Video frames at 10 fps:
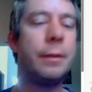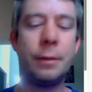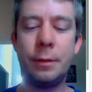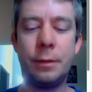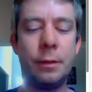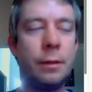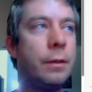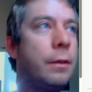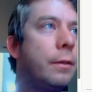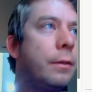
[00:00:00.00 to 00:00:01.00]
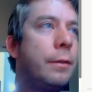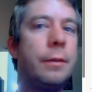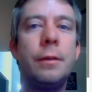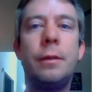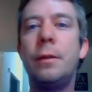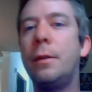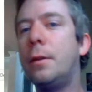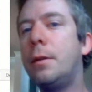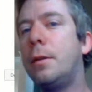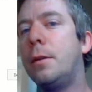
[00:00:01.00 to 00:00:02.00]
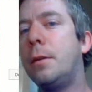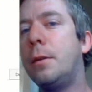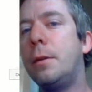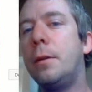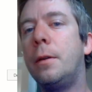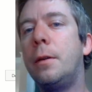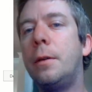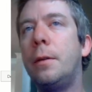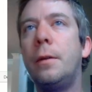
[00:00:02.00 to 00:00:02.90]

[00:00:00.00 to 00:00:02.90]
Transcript: Nothing is said.